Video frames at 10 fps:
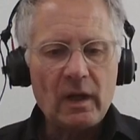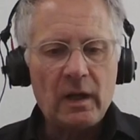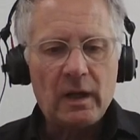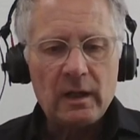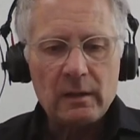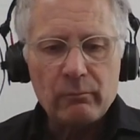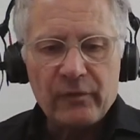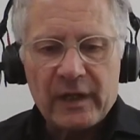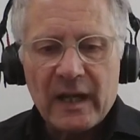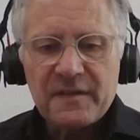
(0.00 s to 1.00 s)
the
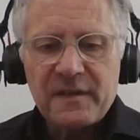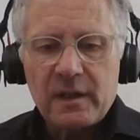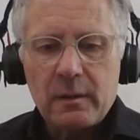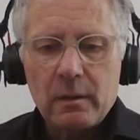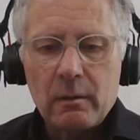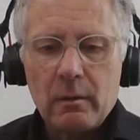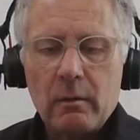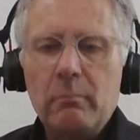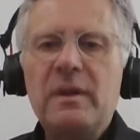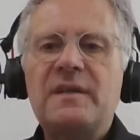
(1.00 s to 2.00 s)
classic
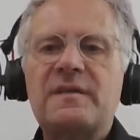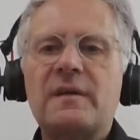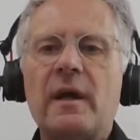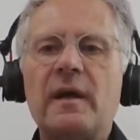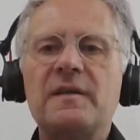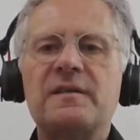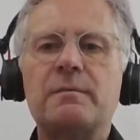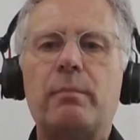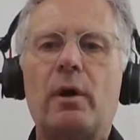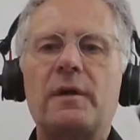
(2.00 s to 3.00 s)
mid-size
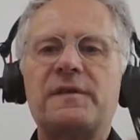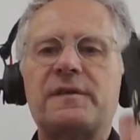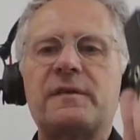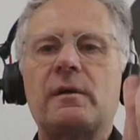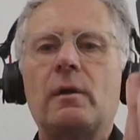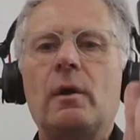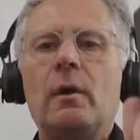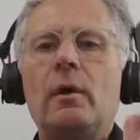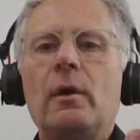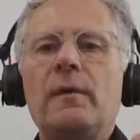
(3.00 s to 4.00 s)
Boss.
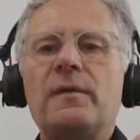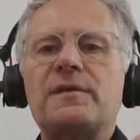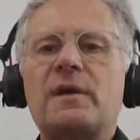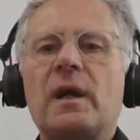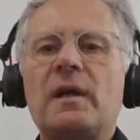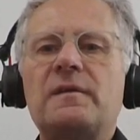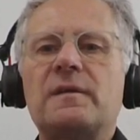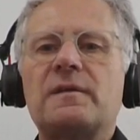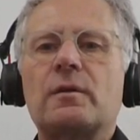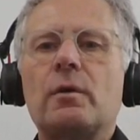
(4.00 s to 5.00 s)
In this case,
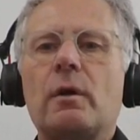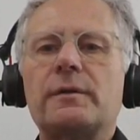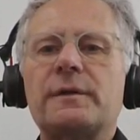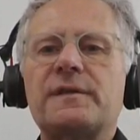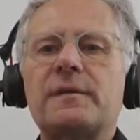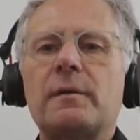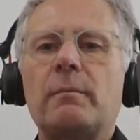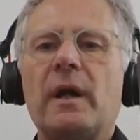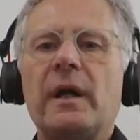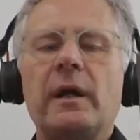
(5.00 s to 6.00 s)
it's a chorus
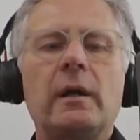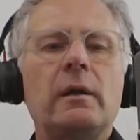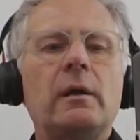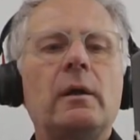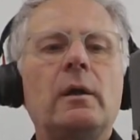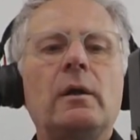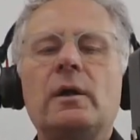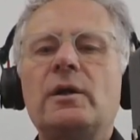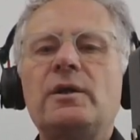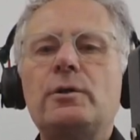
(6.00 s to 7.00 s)
by a
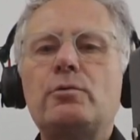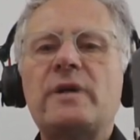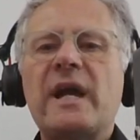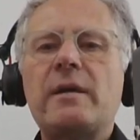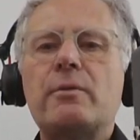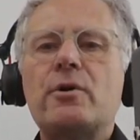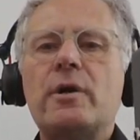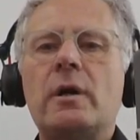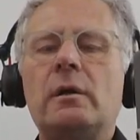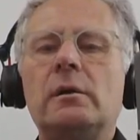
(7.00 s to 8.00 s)
new neighbor